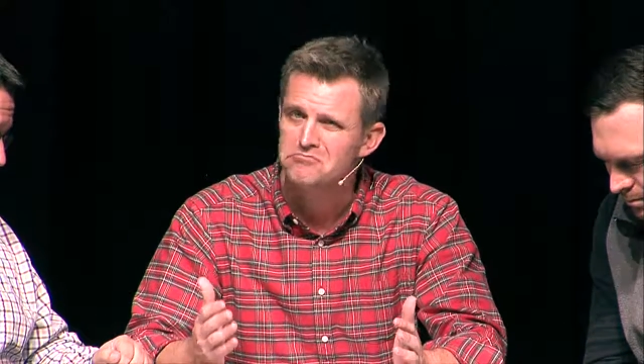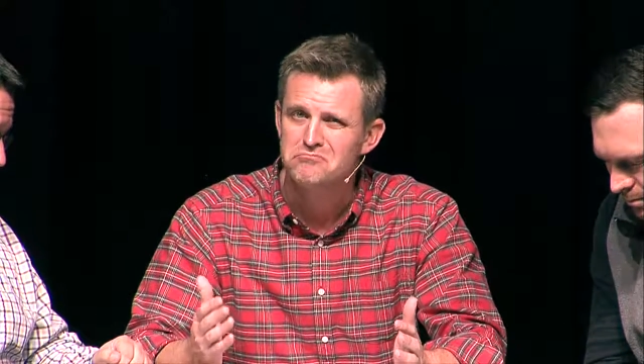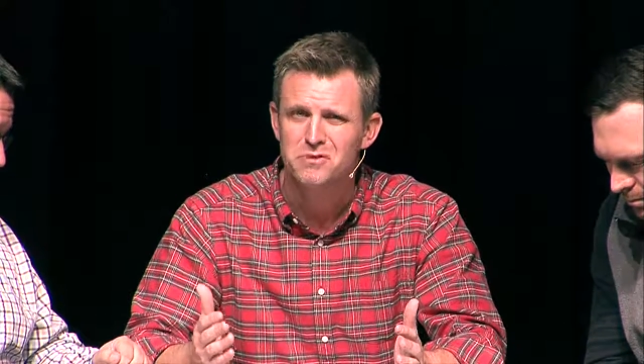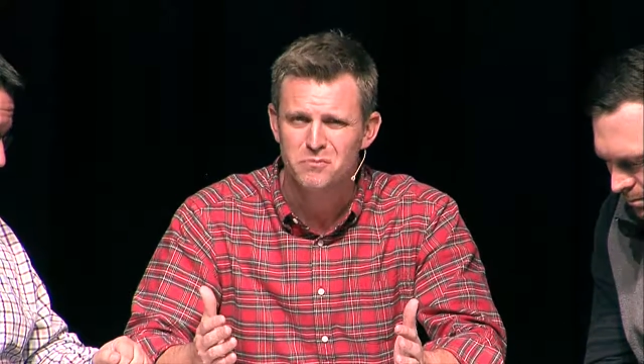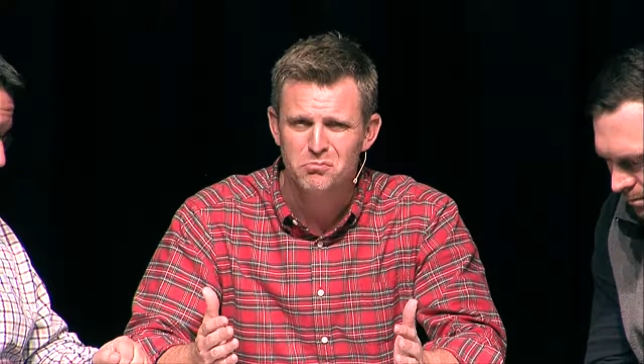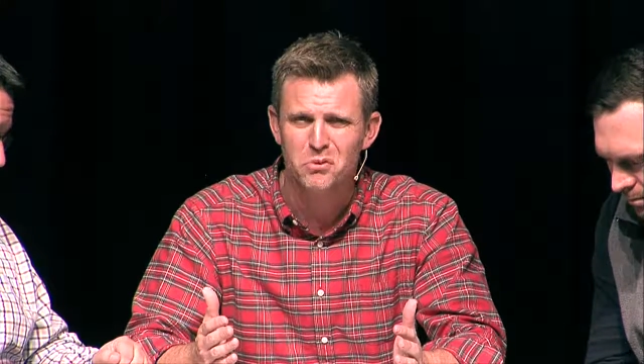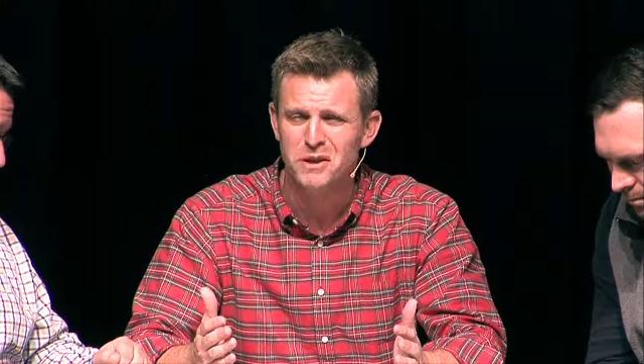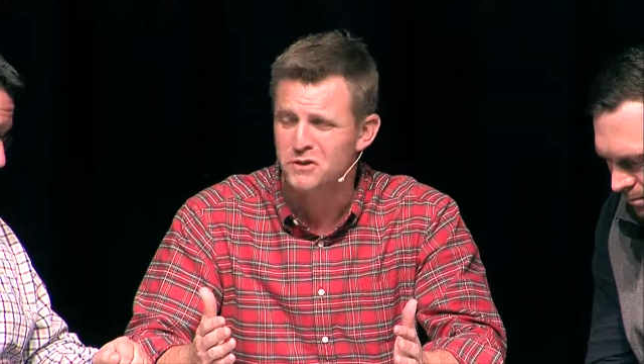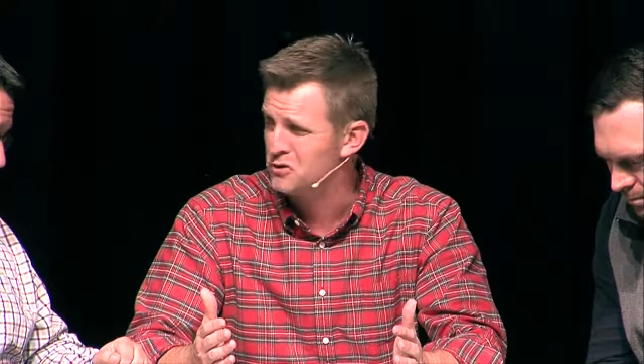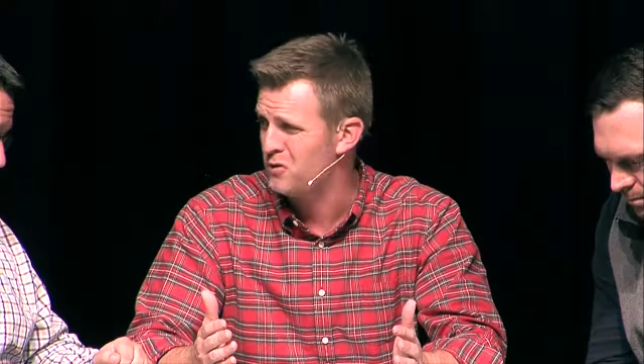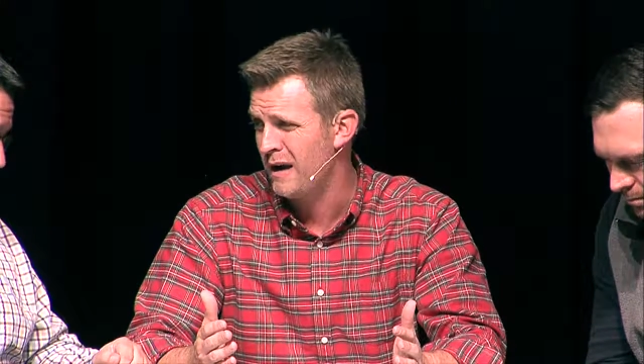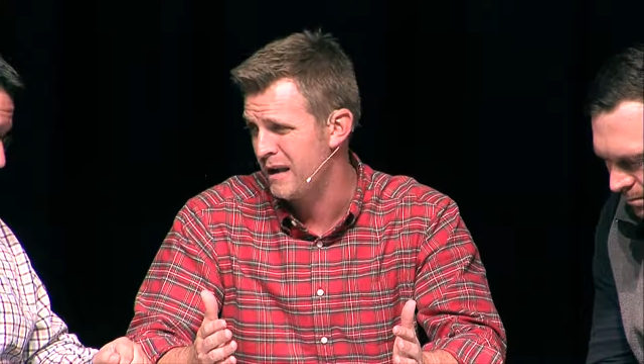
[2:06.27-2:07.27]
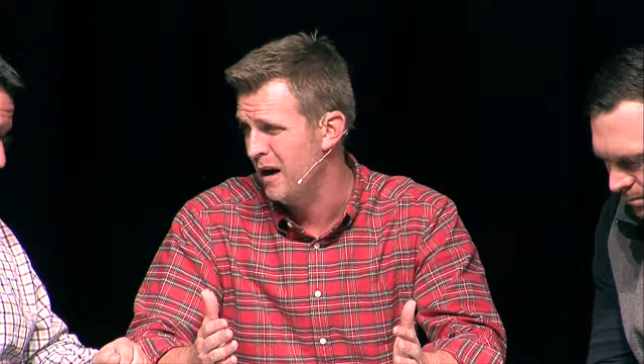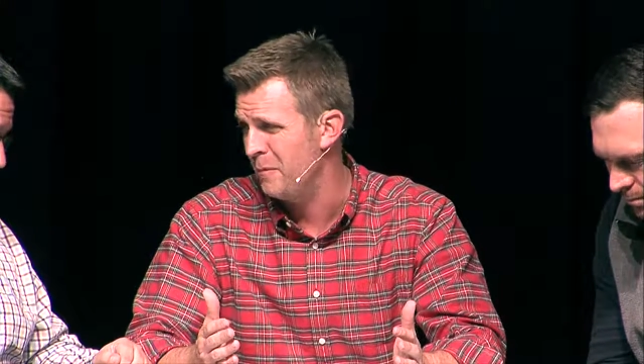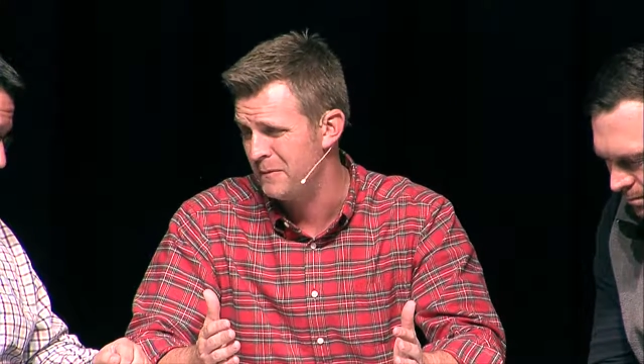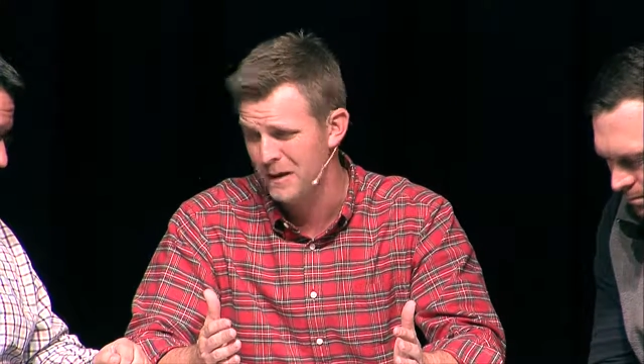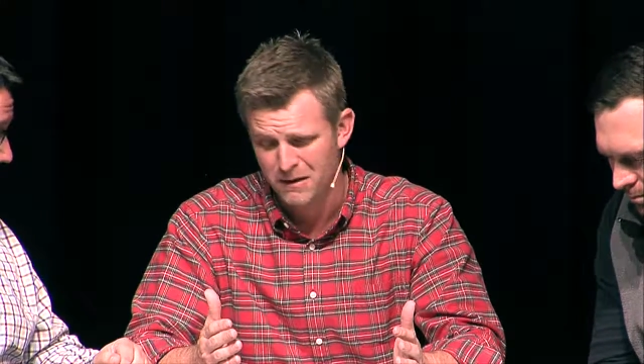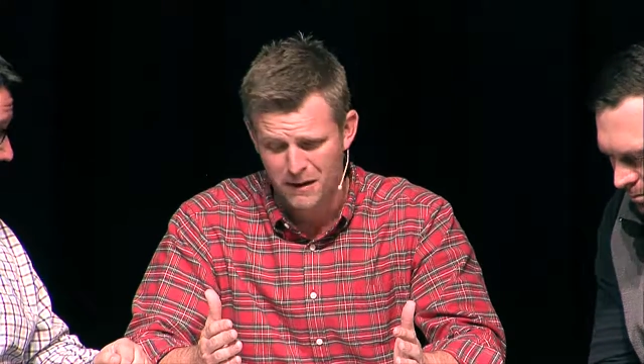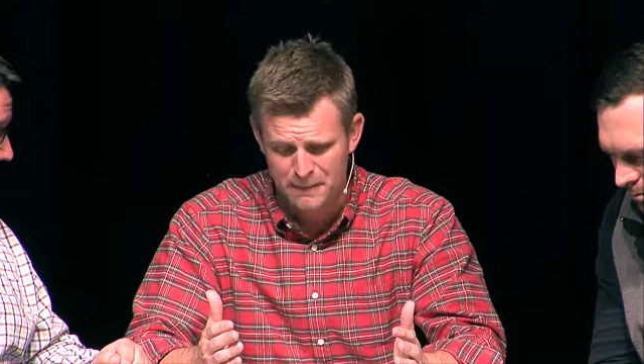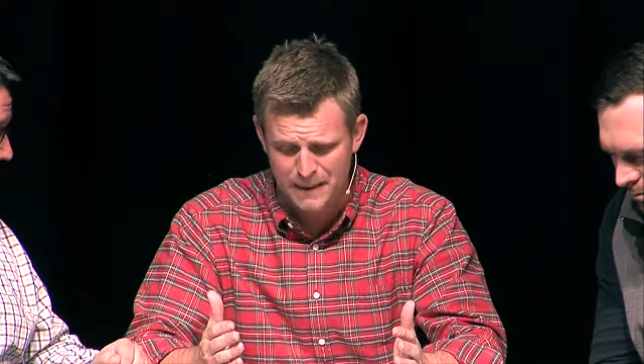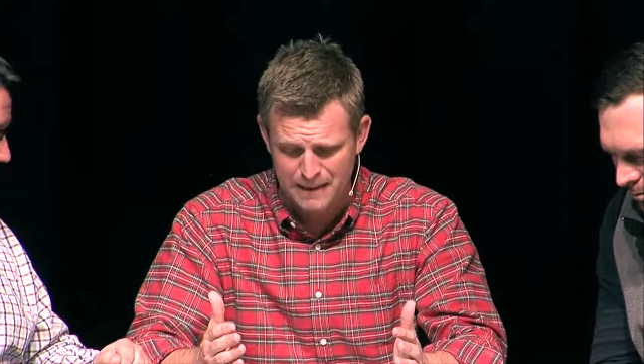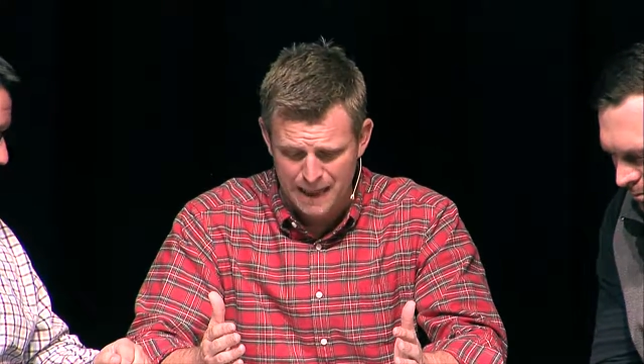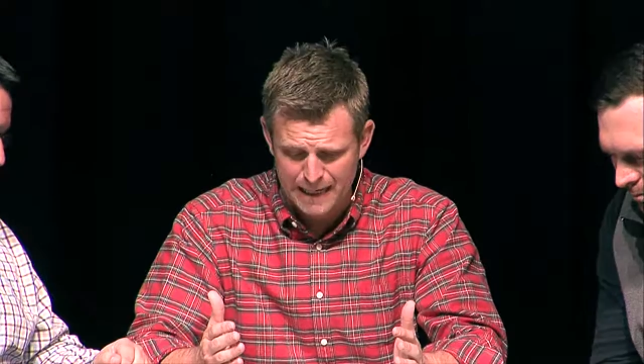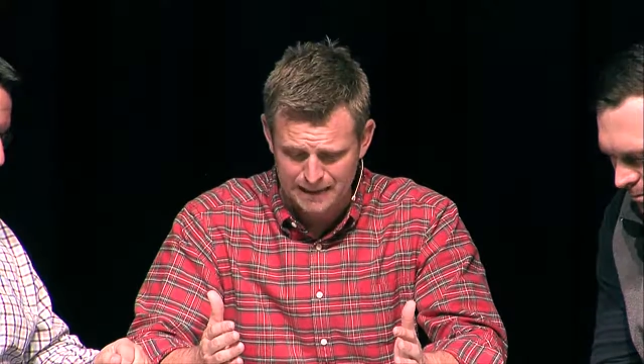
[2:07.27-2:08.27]
It's pretty straight up there. I
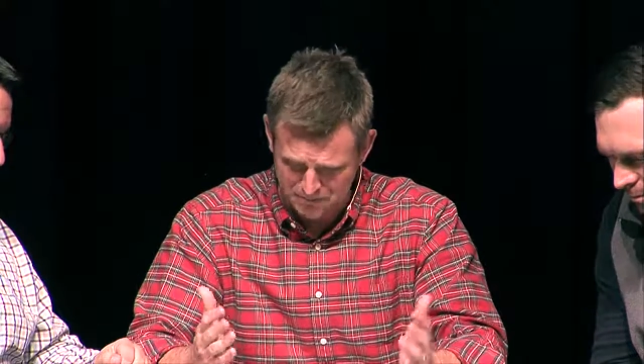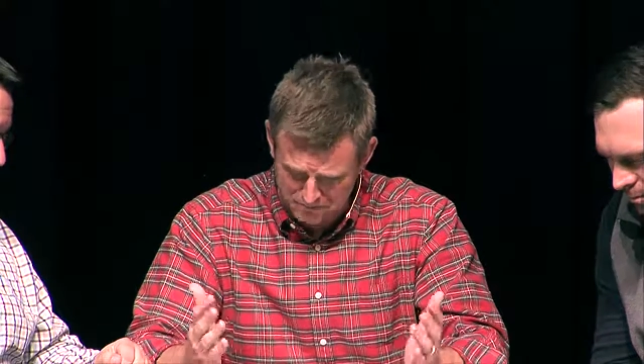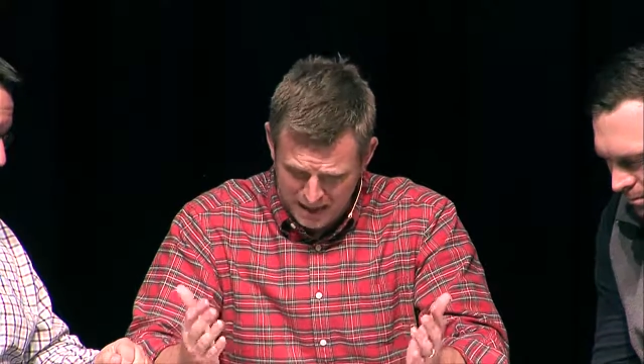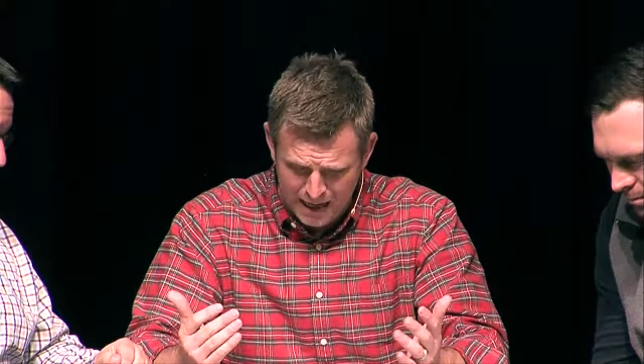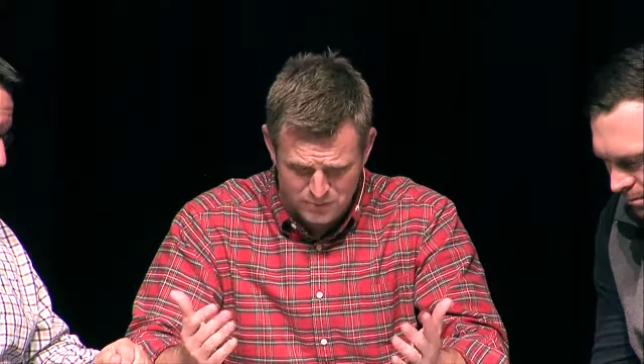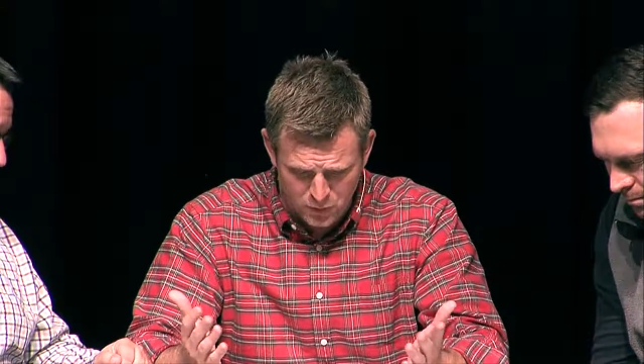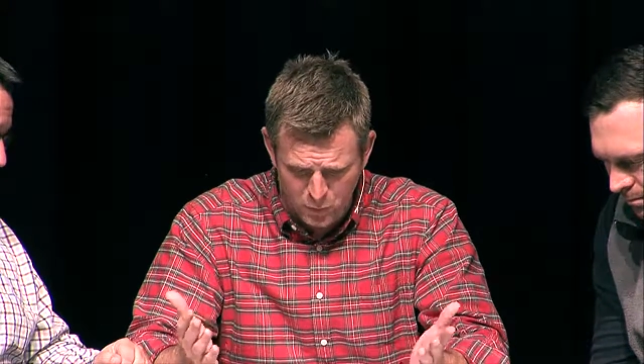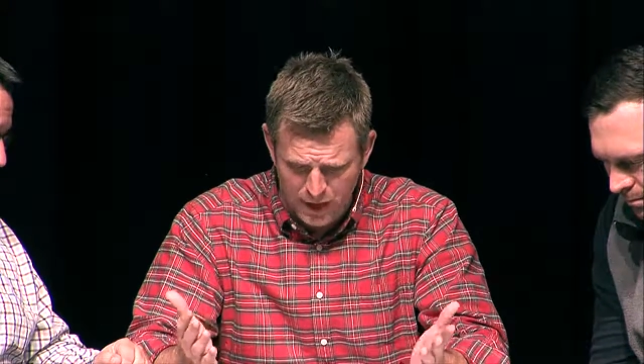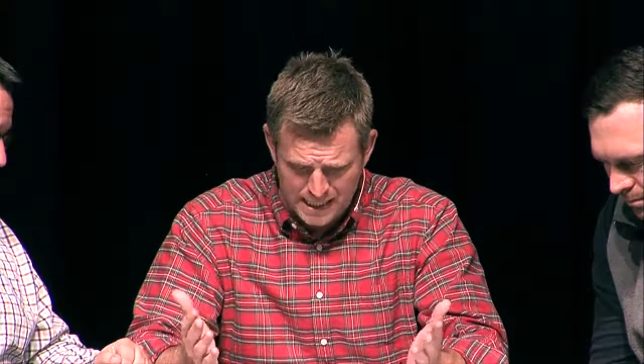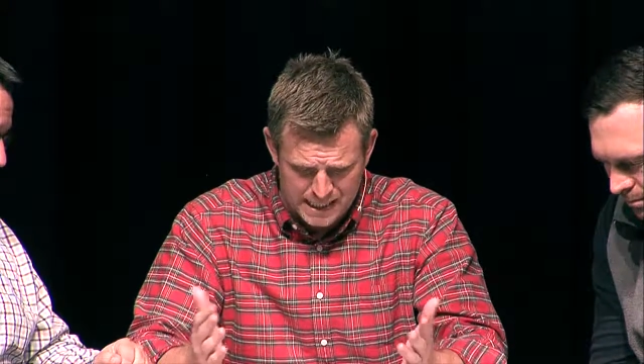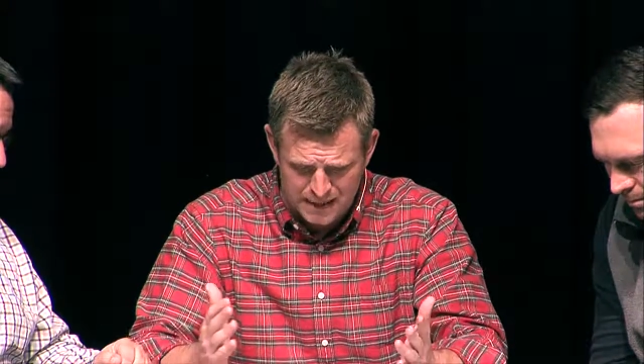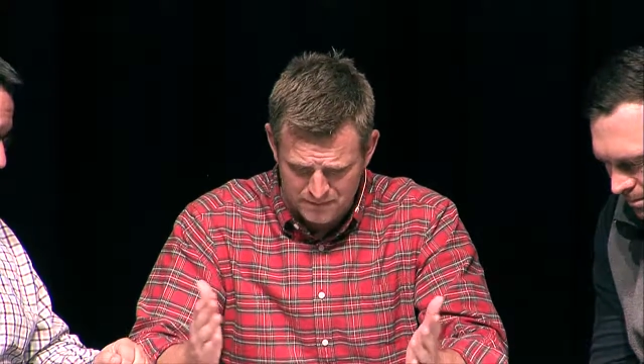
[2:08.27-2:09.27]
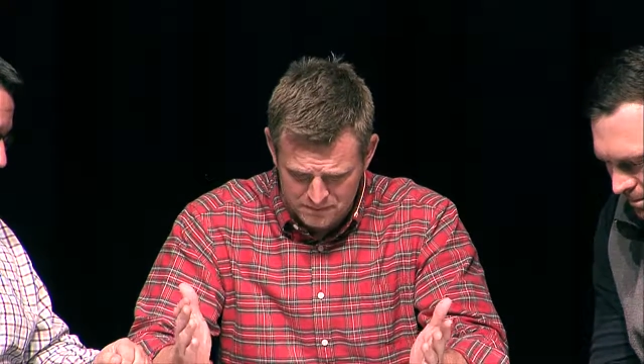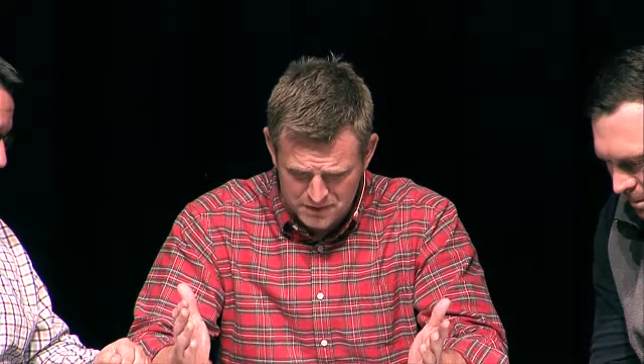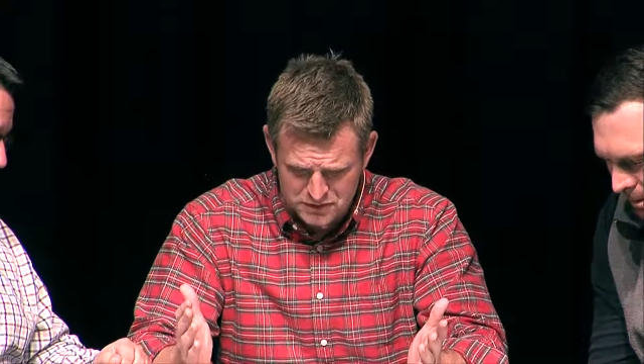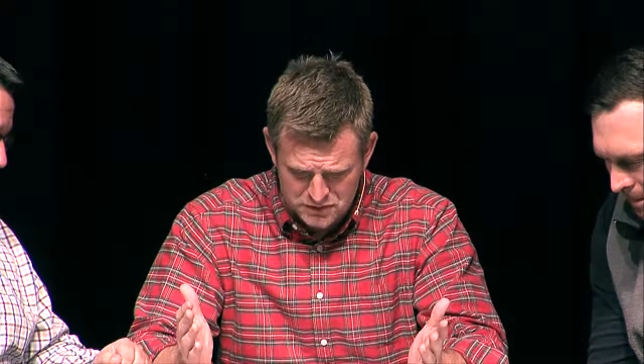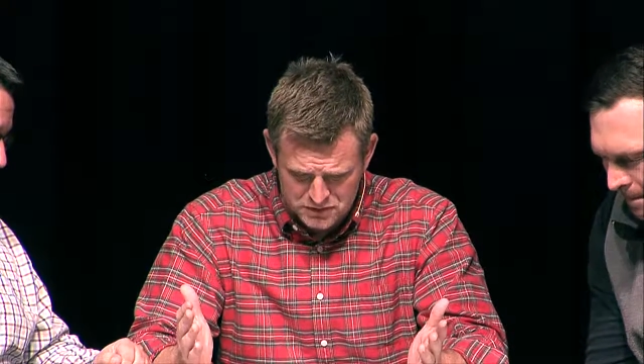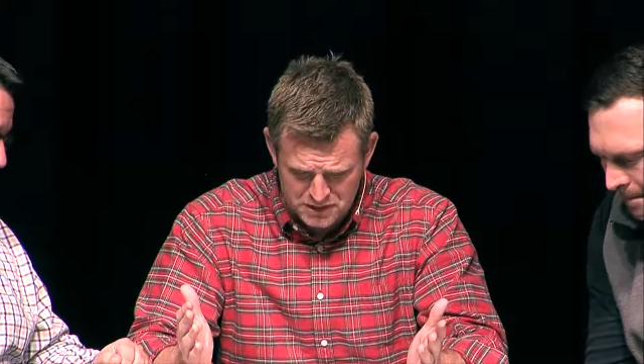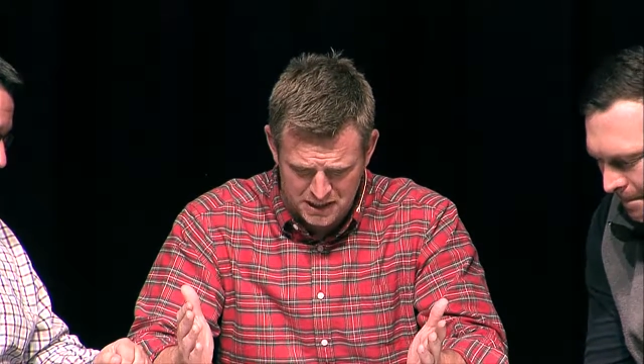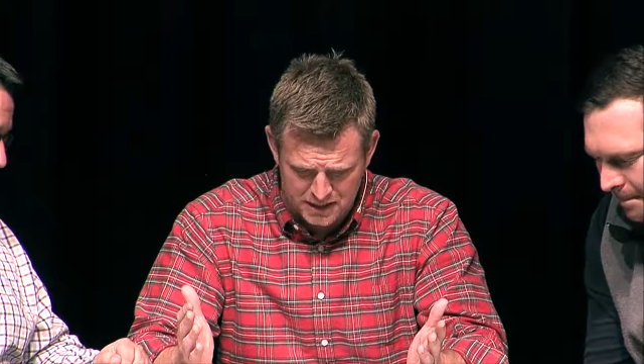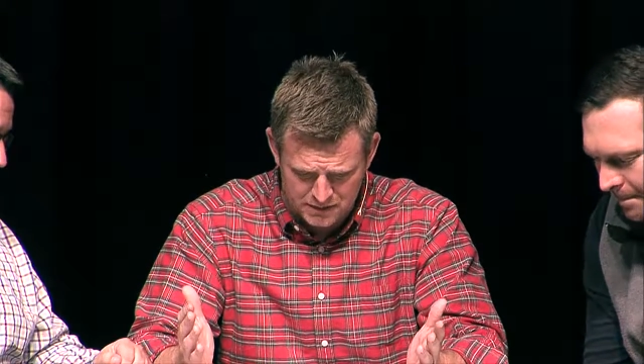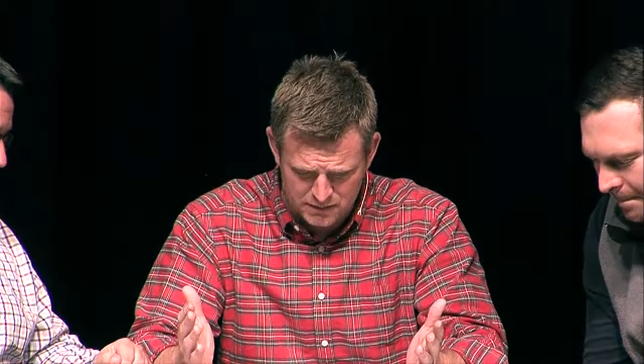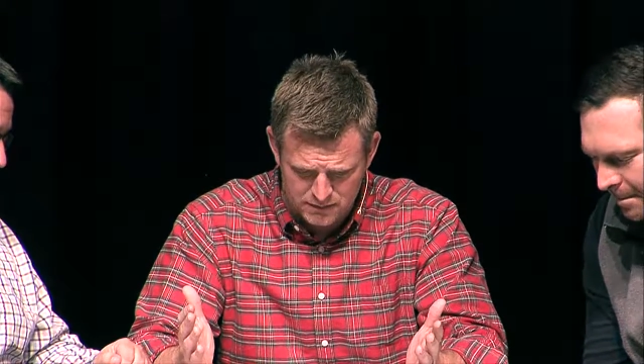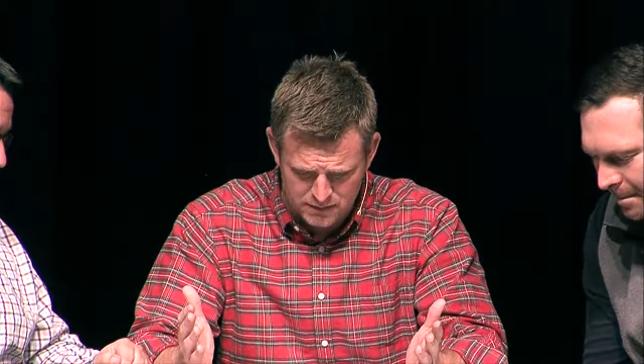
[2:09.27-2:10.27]
mean, like, I'm the way in. This is it.